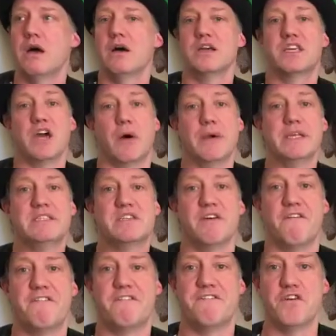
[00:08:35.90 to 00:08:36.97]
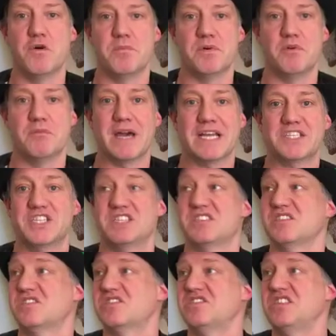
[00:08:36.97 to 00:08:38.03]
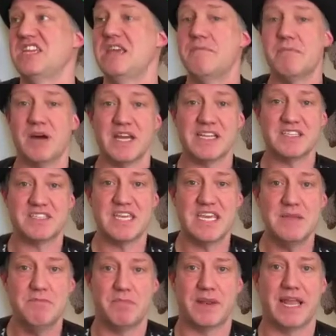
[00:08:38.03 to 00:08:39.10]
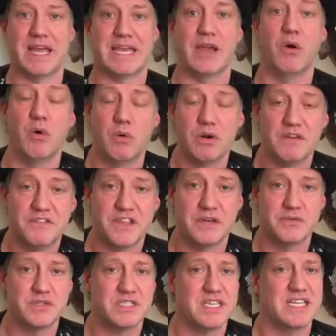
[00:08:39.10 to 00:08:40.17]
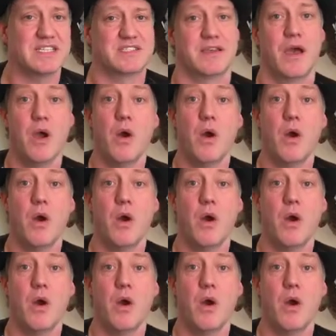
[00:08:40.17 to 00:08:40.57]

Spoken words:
Going to football matches and seeing my team play. All of those things.